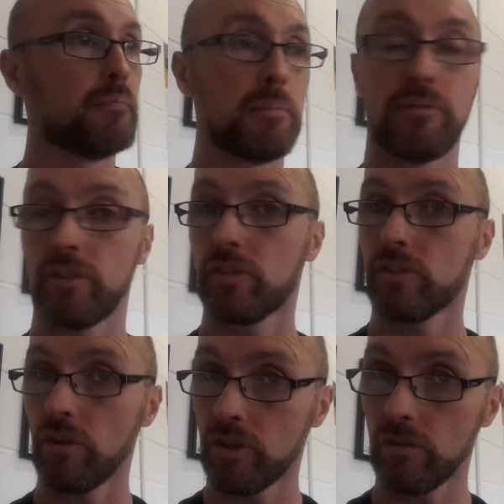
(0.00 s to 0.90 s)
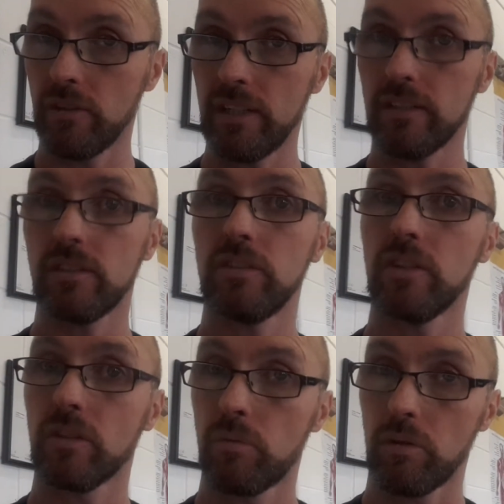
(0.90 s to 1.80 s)
maybe for social reasons,
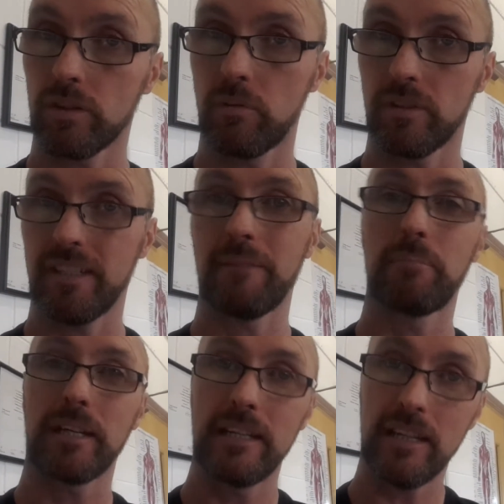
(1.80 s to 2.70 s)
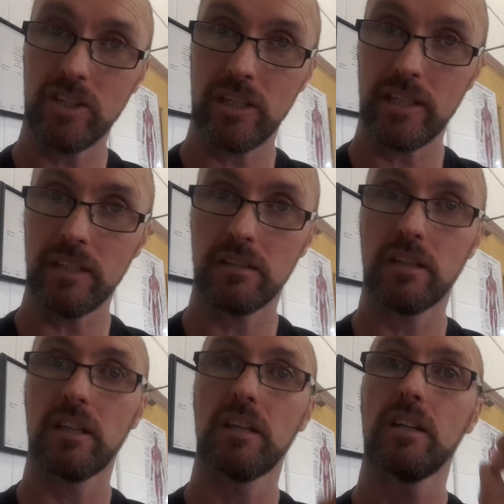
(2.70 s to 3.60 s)
you could work towards that. But initially,
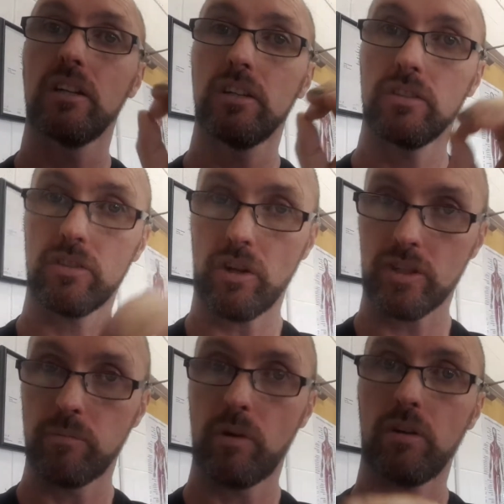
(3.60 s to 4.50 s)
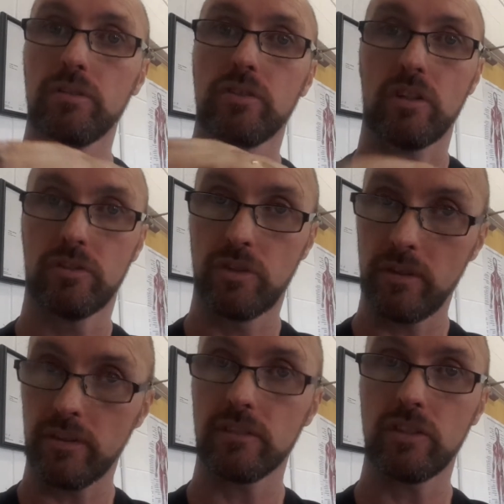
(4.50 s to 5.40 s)
start small, start
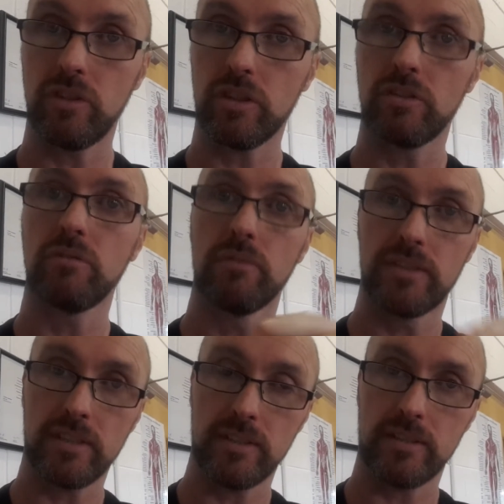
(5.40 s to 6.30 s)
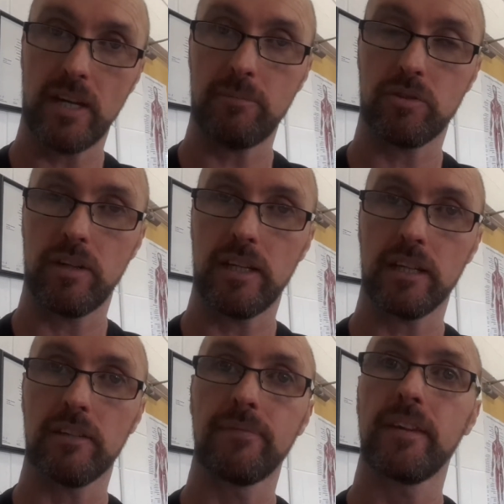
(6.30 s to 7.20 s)
doing things that you can do, resistance type
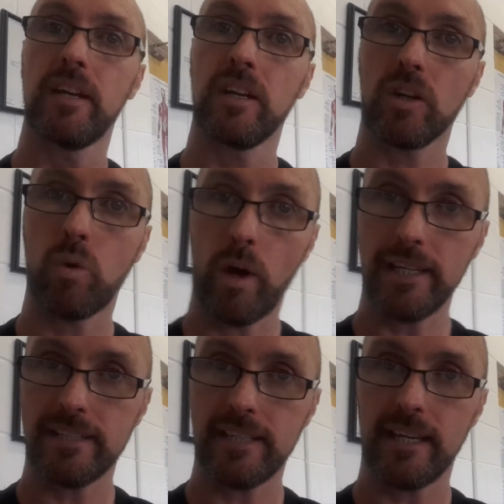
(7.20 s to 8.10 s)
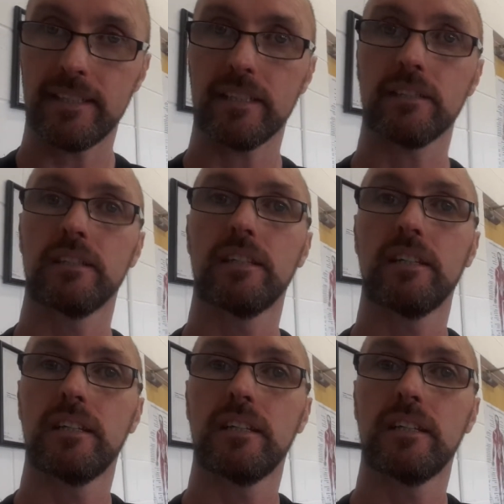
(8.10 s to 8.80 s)
training, quiet setting,